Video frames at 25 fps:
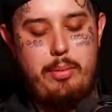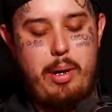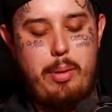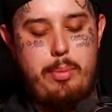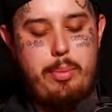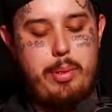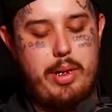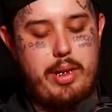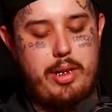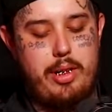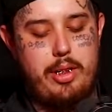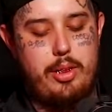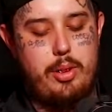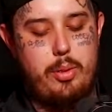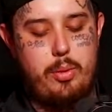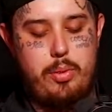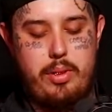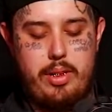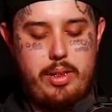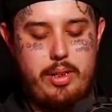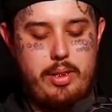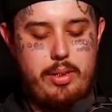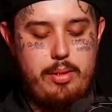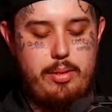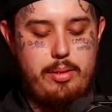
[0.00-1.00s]
My parents
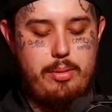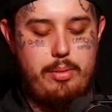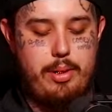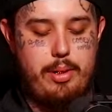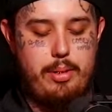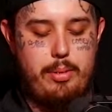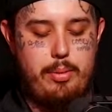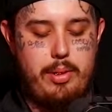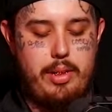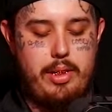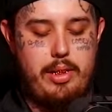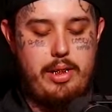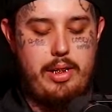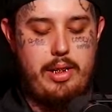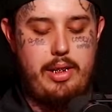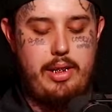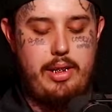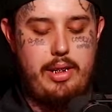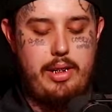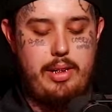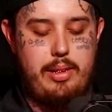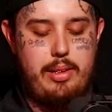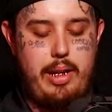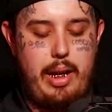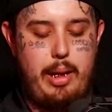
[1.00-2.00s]
were were
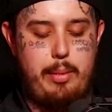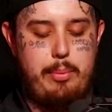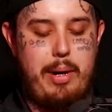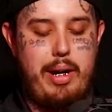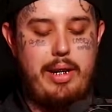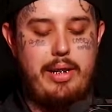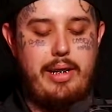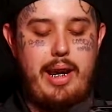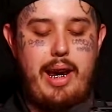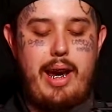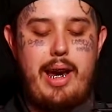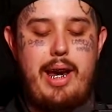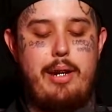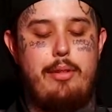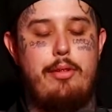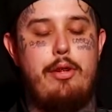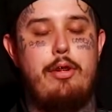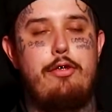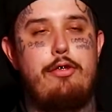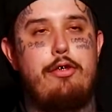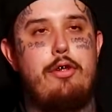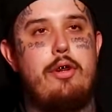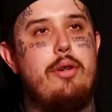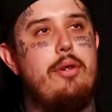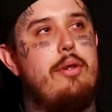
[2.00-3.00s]
really like my dad
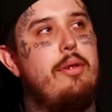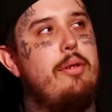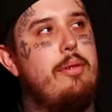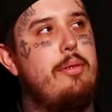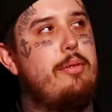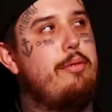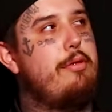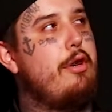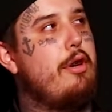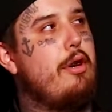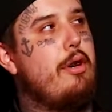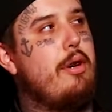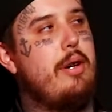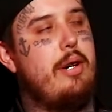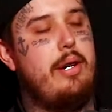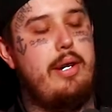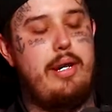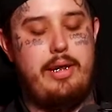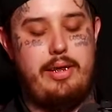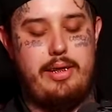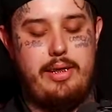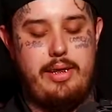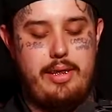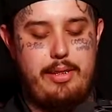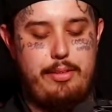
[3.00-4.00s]
for for
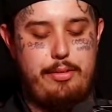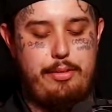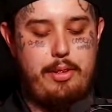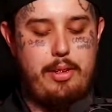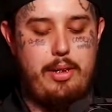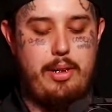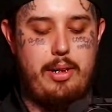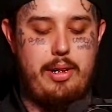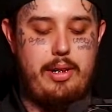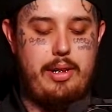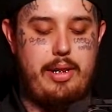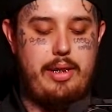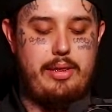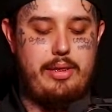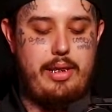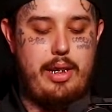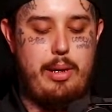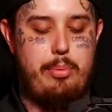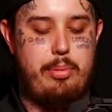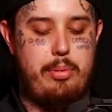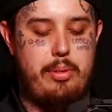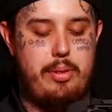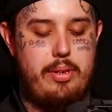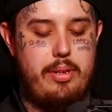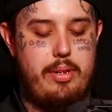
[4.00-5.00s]
ex- for
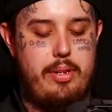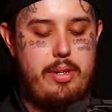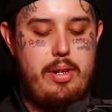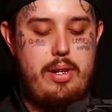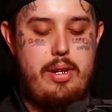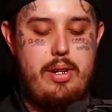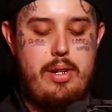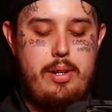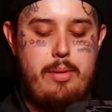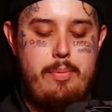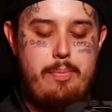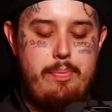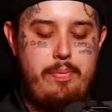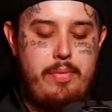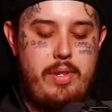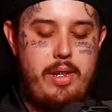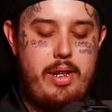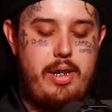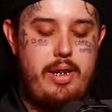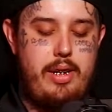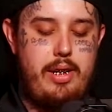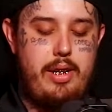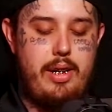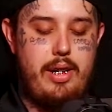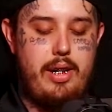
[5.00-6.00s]
example.
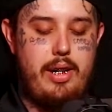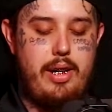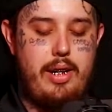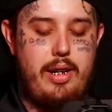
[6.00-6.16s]
He